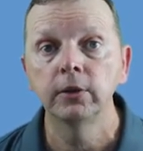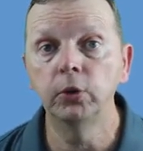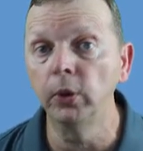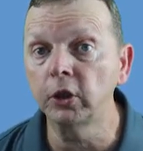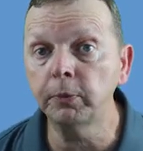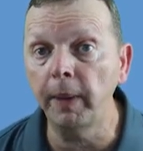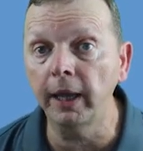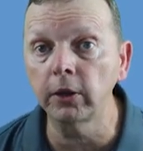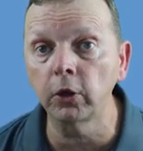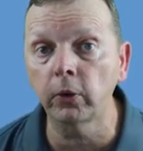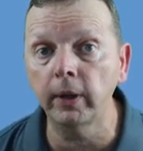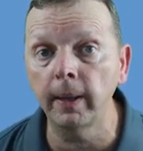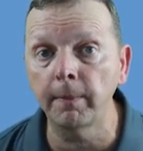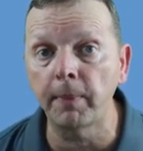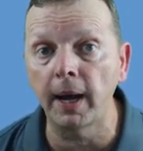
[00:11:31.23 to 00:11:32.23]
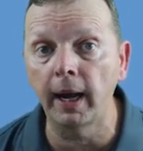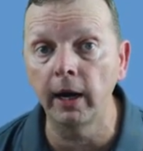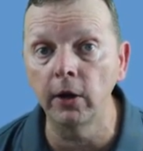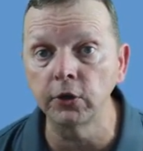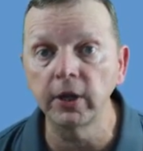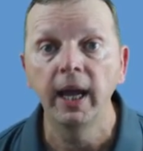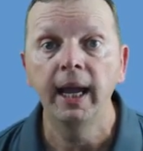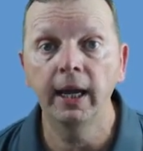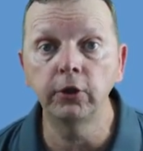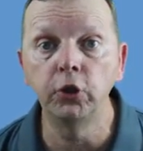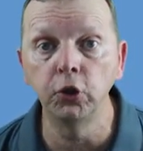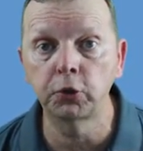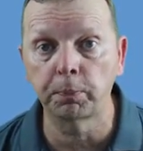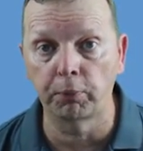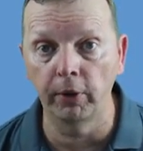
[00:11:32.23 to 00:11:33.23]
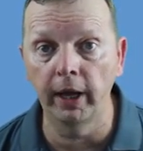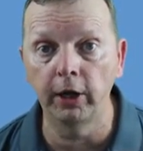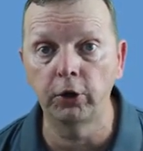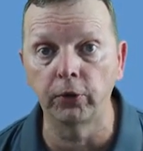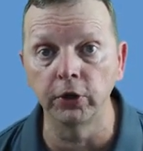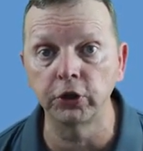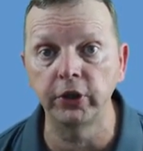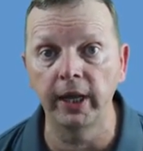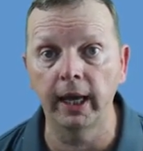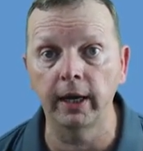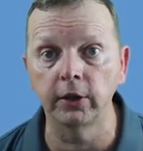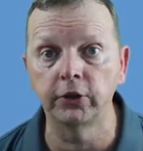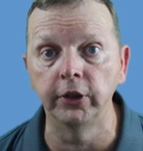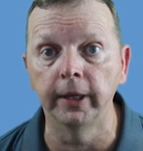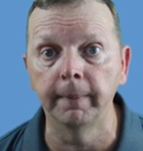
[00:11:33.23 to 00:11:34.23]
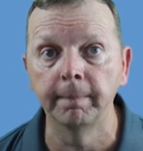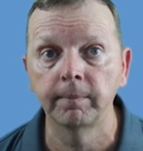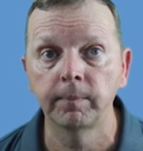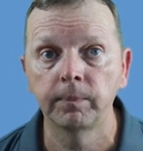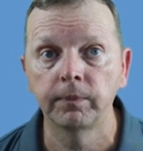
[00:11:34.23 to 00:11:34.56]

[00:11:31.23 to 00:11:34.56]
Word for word: to expand their empires, and to spread Christianity.